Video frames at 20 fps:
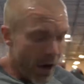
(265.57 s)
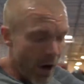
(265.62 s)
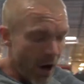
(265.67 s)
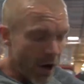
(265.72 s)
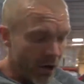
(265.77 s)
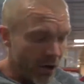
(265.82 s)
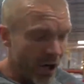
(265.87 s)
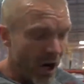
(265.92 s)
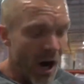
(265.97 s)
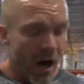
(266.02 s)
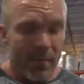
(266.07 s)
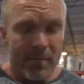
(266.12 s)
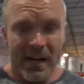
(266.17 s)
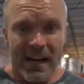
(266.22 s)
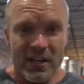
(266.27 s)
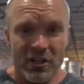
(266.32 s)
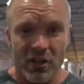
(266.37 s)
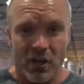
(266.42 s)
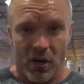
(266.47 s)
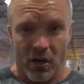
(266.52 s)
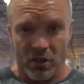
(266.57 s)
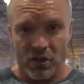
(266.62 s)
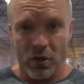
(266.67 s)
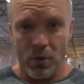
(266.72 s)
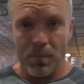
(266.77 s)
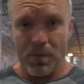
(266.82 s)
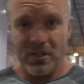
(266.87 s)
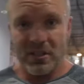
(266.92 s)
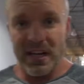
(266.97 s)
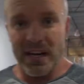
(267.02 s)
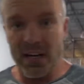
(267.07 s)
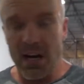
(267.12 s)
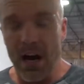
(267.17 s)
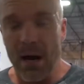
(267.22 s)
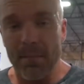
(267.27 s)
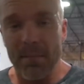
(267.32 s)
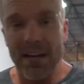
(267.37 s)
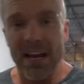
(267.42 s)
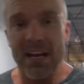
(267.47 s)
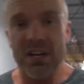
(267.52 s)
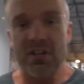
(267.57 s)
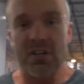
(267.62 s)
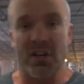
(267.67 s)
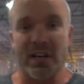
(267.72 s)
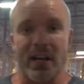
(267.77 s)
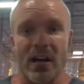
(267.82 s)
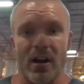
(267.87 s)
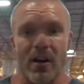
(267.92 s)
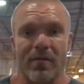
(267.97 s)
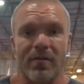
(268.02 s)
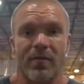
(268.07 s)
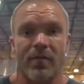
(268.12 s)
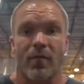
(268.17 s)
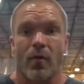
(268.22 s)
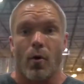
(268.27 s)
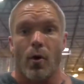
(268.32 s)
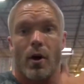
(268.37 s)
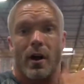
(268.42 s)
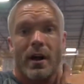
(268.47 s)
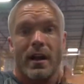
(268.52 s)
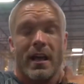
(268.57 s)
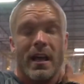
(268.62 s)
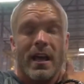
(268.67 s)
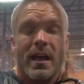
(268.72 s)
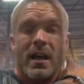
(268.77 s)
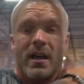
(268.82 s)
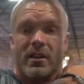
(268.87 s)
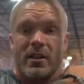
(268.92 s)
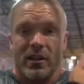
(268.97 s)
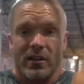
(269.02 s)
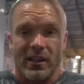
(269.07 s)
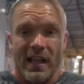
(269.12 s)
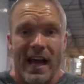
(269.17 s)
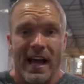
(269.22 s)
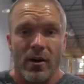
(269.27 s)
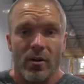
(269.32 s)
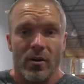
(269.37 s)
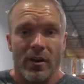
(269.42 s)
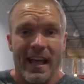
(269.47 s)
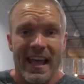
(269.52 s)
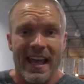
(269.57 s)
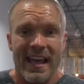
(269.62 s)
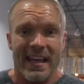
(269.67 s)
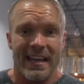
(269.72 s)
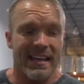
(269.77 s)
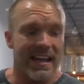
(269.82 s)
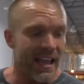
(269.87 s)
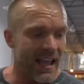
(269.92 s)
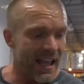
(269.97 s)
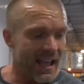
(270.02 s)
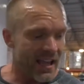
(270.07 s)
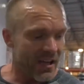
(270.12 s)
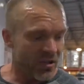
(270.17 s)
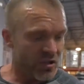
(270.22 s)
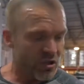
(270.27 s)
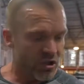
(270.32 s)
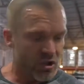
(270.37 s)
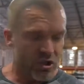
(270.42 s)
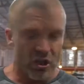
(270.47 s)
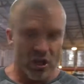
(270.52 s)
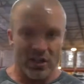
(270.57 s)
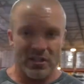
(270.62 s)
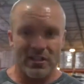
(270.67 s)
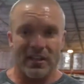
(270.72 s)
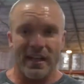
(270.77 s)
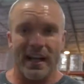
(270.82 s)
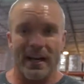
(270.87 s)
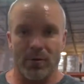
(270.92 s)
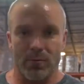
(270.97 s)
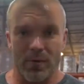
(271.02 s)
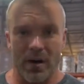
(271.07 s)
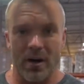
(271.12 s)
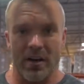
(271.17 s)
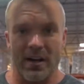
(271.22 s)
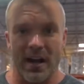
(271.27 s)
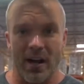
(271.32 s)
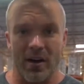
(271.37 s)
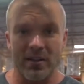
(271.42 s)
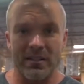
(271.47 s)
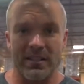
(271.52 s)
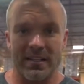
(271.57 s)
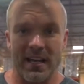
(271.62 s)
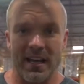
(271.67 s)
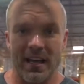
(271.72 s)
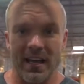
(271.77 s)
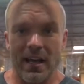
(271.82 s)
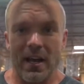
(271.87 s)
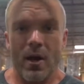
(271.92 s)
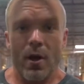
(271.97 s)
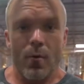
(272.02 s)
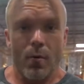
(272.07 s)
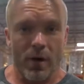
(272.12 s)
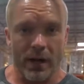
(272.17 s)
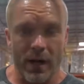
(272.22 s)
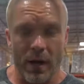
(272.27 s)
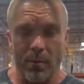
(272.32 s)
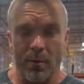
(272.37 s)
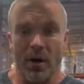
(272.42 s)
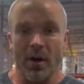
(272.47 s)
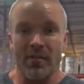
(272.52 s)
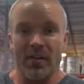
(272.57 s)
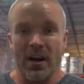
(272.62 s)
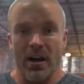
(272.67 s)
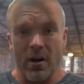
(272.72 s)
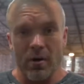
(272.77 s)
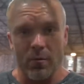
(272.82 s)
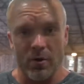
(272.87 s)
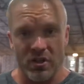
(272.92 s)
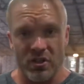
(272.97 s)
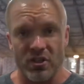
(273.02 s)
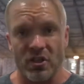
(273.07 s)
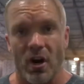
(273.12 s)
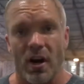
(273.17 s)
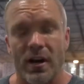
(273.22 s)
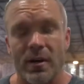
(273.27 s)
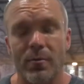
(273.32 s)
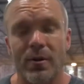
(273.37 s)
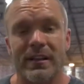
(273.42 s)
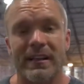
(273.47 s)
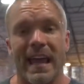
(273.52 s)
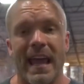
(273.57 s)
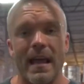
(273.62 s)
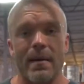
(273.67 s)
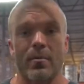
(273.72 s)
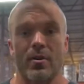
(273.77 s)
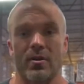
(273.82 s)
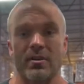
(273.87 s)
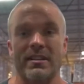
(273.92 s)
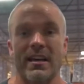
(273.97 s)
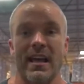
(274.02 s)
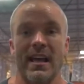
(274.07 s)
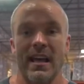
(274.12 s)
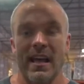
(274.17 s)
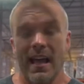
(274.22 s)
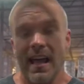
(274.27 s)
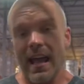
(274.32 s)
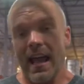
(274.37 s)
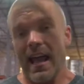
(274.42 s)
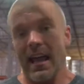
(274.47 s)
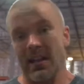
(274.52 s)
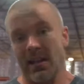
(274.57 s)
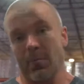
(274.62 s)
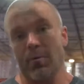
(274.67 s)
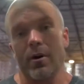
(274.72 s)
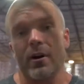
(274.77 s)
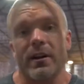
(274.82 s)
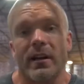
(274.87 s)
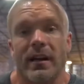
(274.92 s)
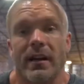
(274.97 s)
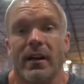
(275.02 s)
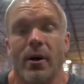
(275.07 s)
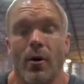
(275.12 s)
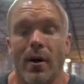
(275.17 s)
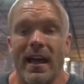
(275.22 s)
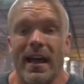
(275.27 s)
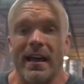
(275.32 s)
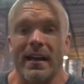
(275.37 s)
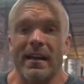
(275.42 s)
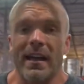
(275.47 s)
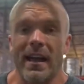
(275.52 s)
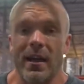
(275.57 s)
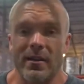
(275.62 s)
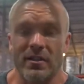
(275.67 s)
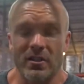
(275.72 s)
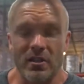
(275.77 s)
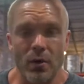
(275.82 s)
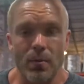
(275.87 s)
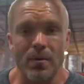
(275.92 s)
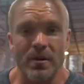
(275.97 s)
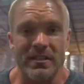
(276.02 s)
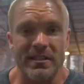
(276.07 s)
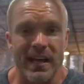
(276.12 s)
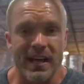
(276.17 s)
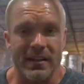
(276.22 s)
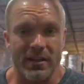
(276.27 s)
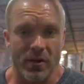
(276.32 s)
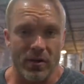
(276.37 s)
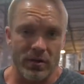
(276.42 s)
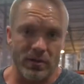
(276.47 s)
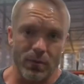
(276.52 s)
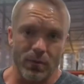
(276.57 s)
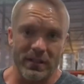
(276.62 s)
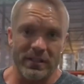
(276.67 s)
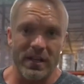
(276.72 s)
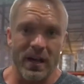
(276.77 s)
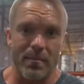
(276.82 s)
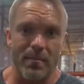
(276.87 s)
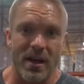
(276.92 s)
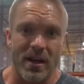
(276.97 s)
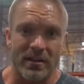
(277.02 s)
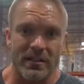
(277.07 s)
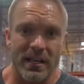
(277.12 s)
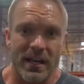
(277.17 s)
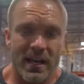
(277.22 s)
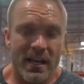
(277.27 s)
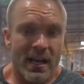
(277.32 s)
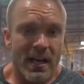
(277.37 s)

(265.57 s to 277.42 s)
Our combination, our superset combination here for the lateral head is just like rear delts. We're coming over here and we're starting with cables, and then we're gonna go ahead and superset those with dumbbells.